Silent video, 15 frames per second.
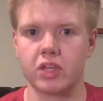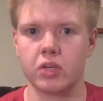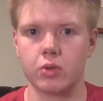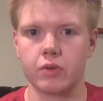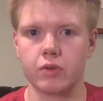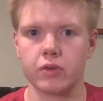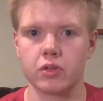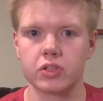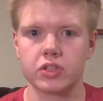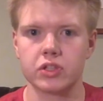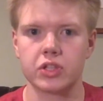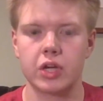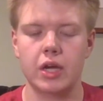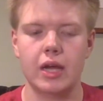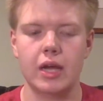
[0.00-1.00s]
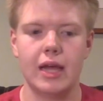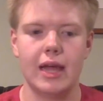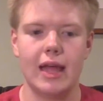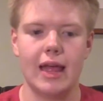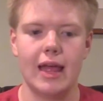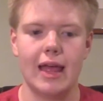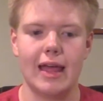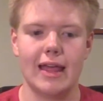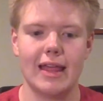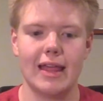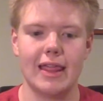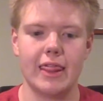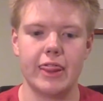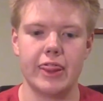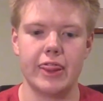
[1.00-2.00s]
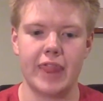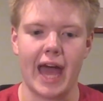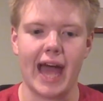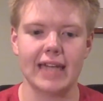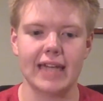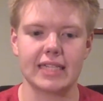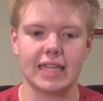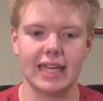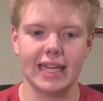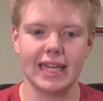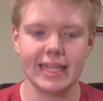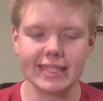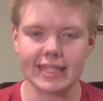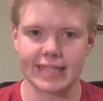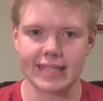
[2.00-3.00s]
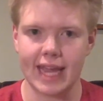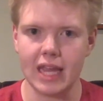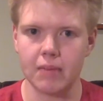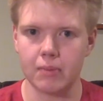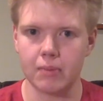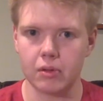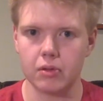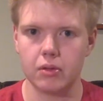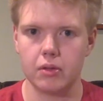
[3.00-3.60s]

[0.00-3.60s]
universe, that is attainable.